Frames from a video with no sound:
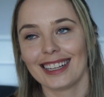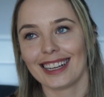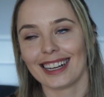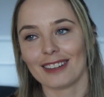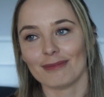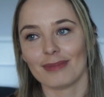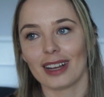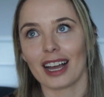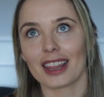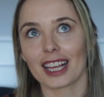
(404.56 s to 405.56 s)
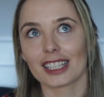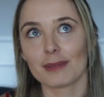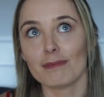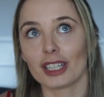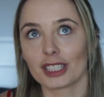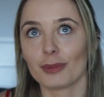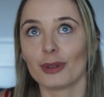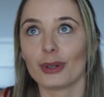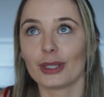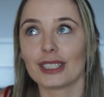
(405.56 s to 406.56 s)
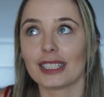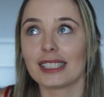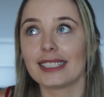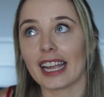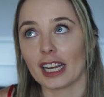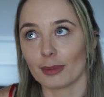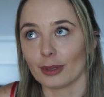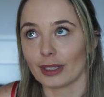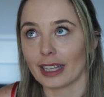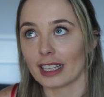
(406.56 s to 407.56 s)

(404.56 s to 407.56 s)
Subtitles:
I think it's much more sustainable